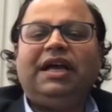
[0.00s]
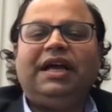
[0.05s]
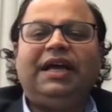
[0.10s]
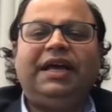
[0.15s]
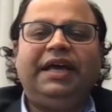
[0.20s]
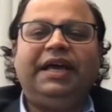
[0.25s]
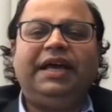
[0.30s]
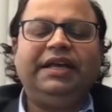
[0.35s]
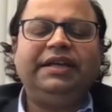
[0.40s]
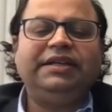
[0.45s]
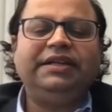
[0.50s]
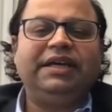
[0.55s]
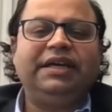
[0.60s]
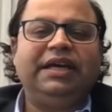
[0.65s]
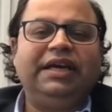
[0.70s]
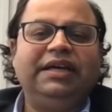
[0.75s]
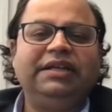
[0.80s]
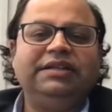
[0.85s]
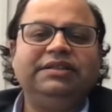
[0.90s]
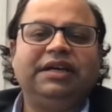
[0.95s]
And,
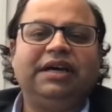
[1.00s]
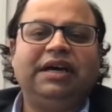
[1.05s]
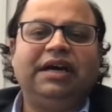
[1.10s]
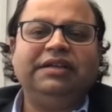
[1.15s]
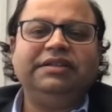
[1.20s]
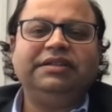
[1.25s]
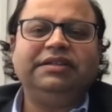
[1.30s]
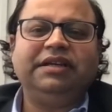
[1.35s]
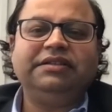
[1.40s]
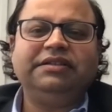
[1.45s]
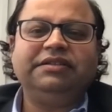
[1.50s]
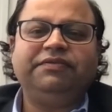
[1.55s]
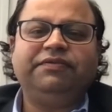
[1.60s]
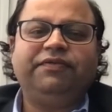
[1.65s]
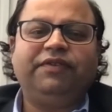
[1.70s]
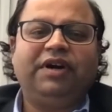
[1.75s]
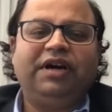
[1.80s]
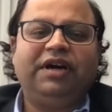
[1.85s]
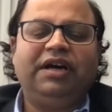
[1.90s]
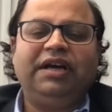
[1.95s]
and
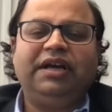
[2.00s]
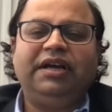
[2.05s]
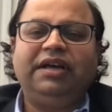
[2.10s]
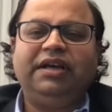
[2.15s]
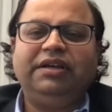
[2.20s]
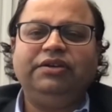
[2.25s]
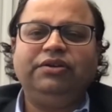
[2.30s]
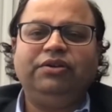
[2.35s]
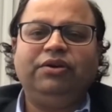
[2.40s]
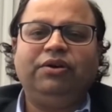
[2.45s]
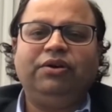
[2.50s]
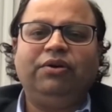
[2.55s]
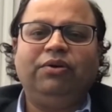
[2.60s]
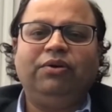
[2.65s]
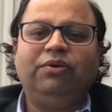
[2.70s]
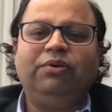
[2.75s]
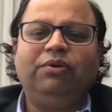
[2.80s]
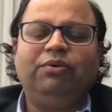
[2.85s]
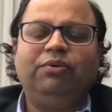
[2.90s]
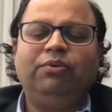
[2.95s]
identify you
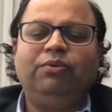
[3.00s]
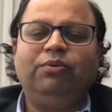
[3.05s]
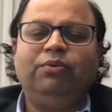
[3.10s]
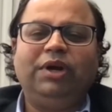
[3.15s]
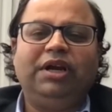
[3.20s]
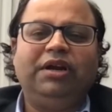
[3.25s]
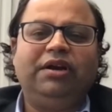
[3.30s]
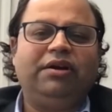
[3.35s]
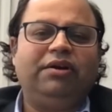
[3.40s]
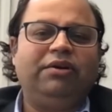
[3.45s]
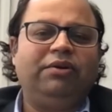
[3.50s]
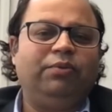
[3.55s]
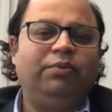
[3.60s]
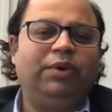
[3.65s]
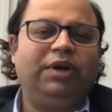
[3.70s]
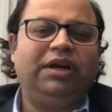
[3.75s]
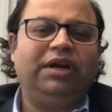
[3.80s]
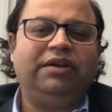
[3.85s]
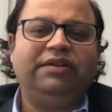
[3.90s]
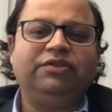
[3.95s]
know where
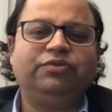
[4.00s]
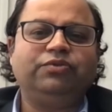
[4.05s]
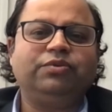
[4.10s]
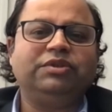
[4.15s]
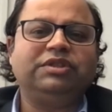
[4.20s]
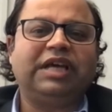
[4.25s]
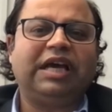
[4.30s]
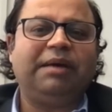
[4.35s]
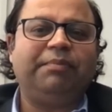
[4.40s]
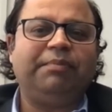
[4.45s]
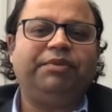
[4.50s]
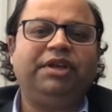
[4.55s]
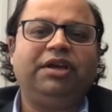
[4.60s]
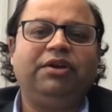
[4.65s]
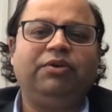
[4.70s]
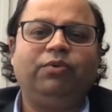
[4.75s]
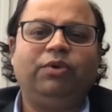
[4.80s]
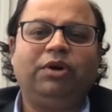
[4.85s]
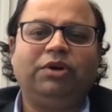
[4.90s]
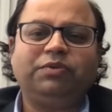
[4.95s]
where this was
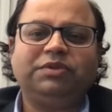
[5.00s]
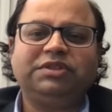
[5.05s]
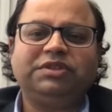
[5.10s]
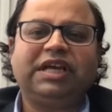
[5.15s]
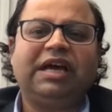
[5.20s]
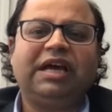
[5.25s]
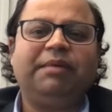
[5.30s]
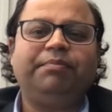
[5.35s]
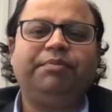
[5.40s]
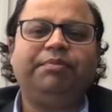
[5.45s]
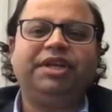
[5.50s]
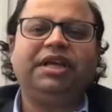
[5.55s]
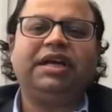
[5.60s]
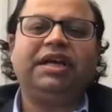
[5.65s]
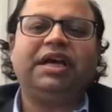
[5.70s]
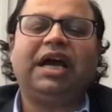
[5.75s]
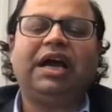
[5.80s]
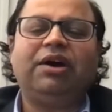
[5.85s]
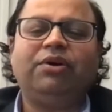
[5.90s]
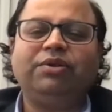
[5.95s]
happening what was happening
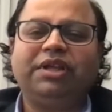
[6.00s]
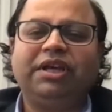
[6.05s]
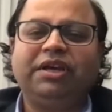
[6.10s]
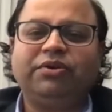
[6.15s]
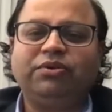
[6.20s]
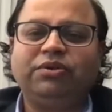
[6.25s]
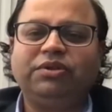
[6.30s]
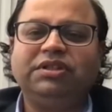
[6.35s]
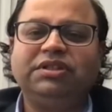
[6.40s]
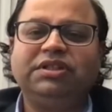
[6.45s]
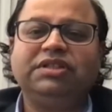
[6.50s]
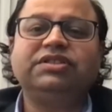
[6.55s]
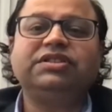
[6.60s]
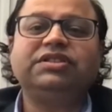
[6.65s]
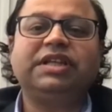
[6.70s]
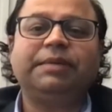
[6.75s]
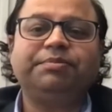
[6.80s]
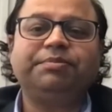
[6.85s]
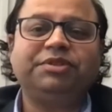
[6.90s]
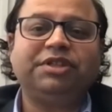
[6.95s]
how they could the
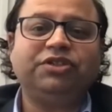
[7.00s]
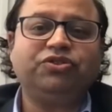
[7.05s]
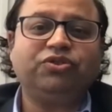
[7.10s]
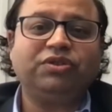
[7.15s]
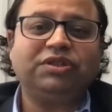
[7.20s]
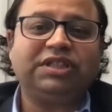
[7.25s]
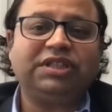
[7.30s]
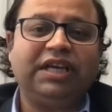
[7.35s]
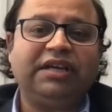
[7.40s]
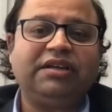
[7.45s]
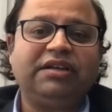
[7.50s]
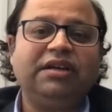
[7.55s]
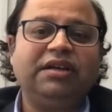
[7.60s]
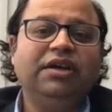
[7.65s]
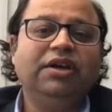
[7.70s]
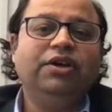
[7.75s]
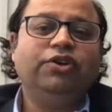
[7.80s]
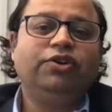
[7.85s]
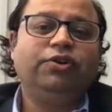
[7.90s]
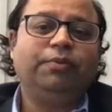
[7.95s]
steps they should take
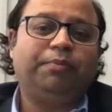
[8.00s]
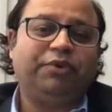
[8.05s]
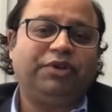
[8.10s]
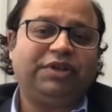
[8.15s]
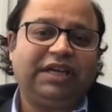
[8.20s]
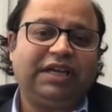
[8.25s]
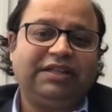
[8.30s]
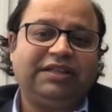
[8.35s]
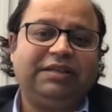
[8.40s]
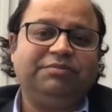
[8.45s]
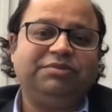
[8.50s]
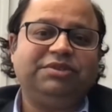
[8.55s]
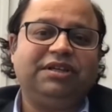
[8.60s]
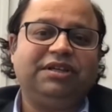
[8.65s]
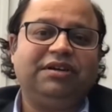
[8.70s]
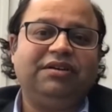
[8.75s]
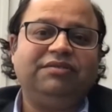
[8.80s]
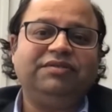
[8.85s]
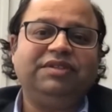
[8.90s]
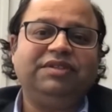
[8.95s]
to protect
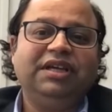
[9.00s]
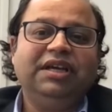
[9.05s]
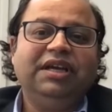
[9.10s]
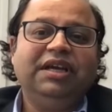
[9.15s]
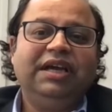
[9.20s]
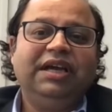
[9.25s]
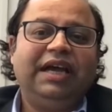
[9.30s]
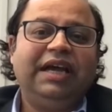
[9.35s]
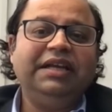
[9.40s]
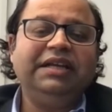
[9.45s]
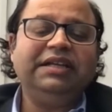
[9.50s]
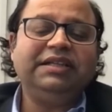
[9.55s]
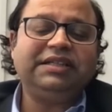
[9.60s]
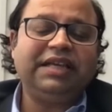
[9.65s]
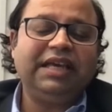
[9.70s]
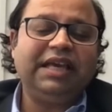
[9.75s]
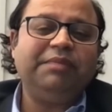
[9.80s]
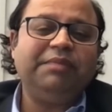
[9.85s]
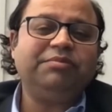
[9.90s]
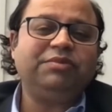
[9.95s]
themselves. And it
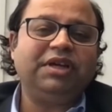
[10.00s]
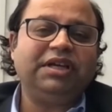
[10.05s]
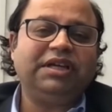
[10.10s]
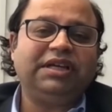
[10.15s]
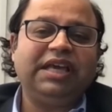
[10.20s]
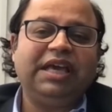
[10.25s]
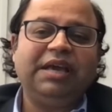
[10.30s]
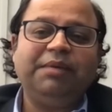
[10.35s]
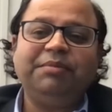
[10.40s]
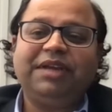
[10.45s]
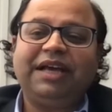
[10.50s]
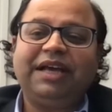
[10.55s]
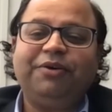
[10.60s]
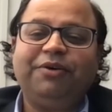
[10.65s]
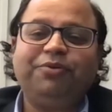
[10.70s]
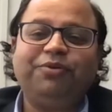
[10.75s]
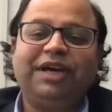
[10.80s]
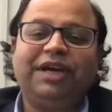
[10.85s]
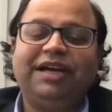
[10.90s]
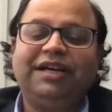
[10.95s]
came it came
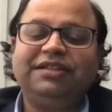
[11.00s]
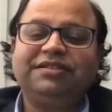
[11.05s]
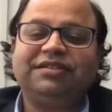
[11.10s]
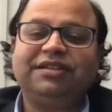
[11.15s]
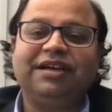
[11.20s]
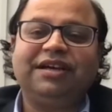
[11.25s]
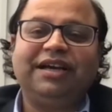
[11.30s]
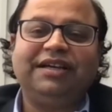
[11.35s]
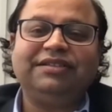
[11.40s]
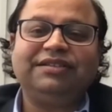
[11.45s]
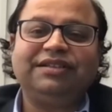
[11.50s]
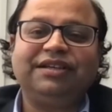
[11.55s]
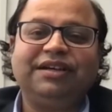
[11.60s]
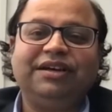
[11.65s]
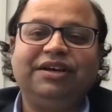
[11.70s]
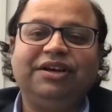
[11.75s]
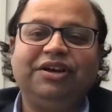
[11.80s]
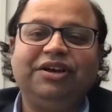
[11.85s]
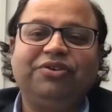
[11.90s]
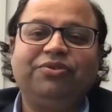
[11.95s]
down as as
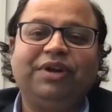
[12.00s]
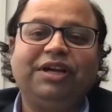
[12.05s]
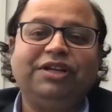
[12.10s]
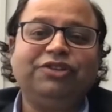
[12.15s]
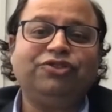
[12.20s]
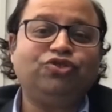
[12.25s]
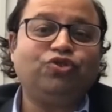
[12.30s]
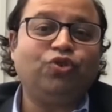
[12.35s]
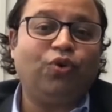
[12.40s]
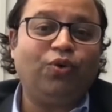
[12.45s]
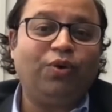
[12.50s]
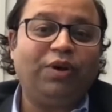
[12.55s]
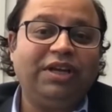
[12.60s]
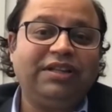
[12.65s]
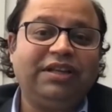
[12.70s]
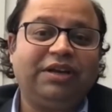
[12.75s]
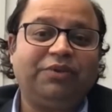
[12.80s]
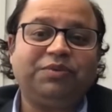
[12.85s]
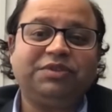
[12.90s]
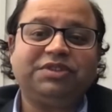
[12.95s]
a great story
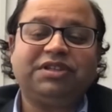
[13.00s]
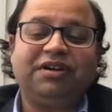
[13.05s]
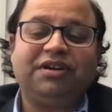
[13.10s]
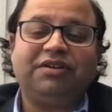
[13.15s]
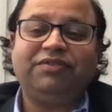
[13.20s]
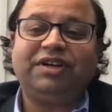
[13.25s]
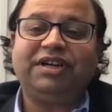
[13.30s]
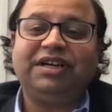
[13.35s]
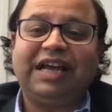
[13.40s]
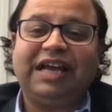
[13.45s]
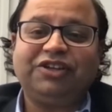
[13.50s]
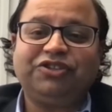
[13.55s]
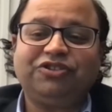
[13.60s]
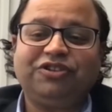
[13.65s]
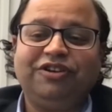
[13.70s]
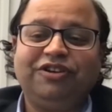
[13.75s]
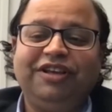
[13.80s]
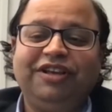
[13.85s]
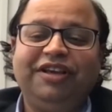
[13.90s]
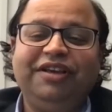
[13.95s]
that was covered
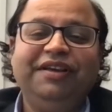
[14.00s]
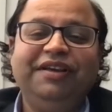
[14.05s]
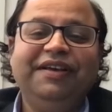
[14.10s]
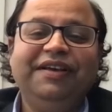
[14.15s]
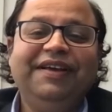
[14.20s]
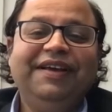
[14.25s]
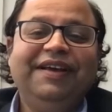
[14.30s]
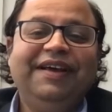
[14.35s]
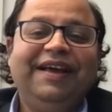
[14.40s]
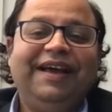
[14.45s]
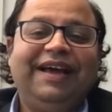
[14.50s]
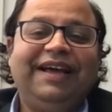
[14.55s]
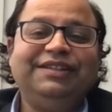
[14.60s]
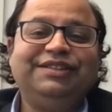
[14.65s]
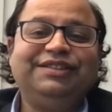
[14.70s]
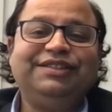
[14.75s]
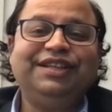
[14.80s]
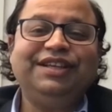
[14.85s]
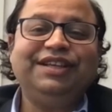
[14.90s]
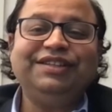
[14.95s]
nationally. And
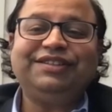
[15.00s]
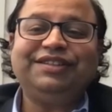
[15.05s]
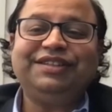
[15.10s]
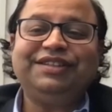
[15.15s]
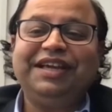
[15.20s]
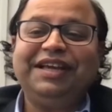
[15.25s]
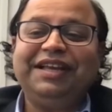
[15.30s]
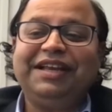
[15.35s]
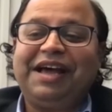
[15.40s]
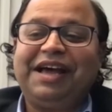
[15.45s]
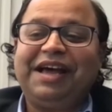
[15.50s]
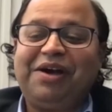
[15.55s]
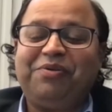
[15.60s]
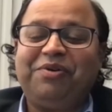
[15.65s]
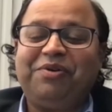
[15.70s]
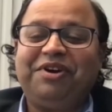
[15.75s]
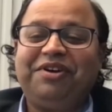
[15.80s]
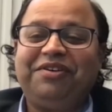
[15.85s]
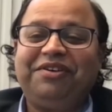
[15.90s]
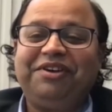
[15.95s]
since then,
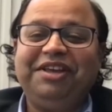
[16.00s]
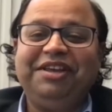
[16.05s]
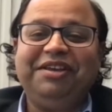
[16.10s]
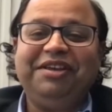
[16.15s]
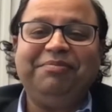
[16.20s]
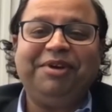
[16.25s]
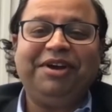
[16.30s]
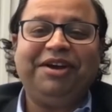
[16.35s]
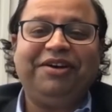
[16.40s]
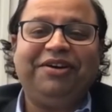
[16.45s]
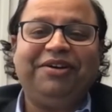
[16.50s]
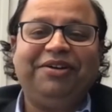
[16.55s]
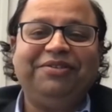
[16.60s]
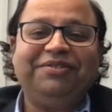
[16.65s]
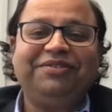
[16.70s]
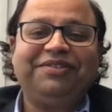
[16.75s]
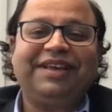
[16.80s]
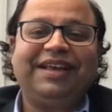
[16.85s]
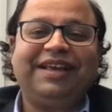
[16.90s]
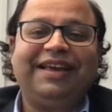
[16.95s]
our
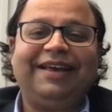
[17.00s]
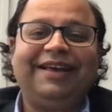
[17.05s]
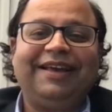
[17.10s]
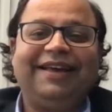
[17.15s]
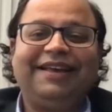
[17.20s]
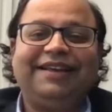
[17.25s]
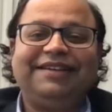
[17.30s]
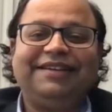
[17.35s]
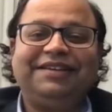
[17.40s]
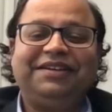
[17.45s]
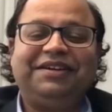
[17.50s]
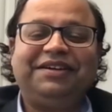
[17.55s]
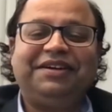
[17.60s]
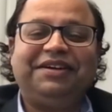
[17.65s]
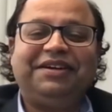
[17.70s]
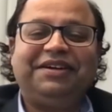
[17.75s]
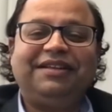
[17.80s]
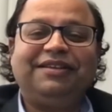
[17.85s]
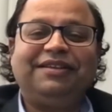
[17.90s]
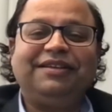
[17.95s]
emails and
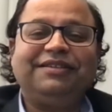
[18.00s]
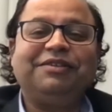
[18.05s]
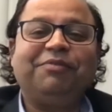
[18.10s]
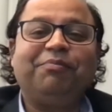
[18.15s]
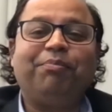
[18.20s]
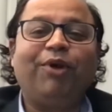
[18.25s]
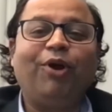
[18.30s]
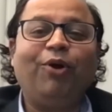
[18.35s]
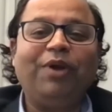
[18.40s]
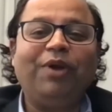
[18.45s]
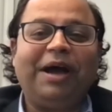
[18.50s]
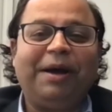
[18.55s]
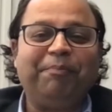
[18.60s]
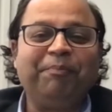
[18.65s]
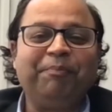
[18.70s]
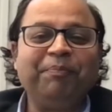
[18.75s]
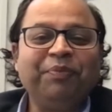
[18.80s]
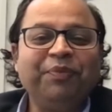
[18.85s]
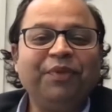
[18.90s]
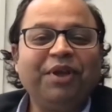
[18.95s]
uh, and things have blown up
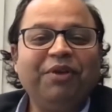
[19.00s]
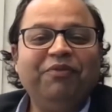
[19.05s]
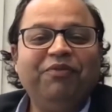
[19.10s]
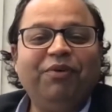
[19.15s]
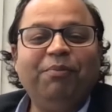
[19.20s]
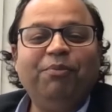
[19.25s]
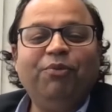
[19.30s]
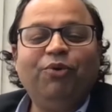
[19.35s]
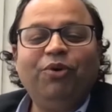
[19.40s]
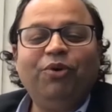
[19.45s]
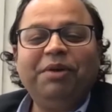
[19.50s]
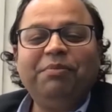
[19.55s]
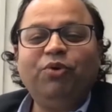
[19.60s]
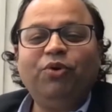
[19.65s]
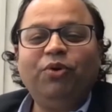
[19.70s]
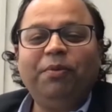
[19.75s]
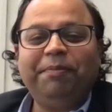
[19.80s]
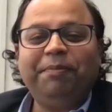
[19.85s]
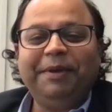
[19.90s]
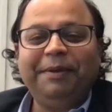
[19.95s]
for more and
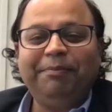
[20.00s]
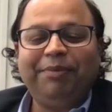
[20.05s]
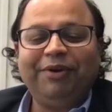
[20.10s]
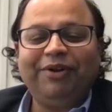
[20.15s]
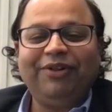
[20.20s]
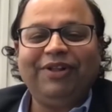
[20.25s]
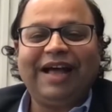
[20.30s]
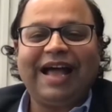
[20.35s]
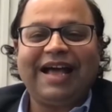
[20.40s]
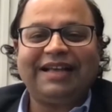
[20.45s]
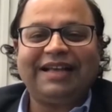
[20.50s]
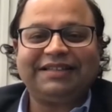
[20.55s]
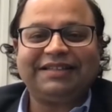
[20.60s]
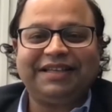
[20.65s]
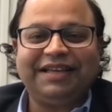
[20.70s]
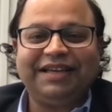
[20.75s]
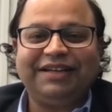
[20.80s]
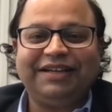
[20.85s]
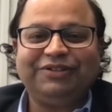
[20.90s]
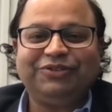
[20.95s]
more people
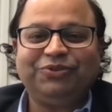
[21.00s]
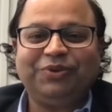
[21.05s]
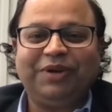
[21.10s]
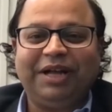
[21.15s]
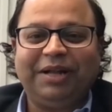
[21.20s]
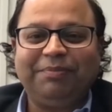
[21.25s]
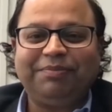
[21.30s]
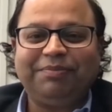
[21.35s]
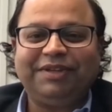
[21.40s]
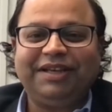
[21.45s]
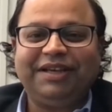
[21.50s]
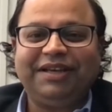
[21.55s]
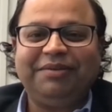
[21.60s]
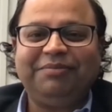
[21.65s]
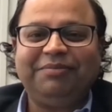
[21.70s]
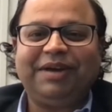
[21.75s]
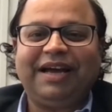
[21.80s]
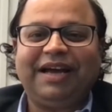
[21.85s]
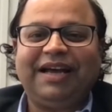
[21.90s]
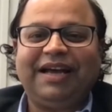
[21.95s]
asking us to help
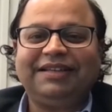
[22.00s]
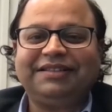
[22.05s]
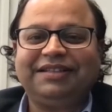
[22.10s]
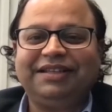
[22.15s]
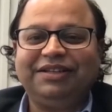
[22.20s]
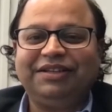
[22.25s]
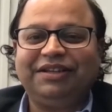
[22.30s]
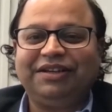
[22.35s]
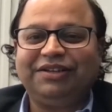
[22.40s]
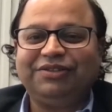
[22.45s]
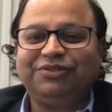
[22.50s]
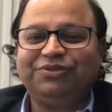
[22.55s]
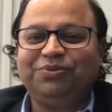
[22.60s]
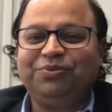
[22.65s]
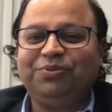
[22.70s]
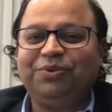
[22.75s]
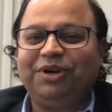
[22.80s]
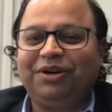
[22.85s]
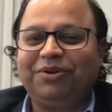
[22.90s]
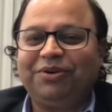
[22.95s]
them, asking us to
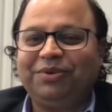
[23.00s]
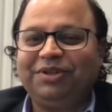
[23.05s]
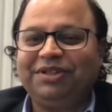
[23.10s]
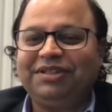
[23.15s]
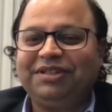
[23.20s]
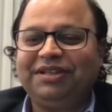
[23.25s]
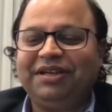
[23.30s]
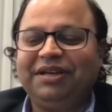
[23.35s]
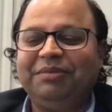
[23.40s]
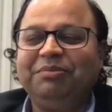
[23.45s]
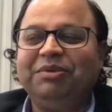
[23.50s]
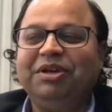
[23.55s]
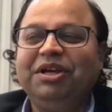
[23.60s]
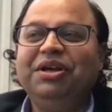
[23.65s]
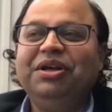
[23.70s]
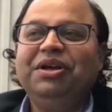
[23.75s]
work with them.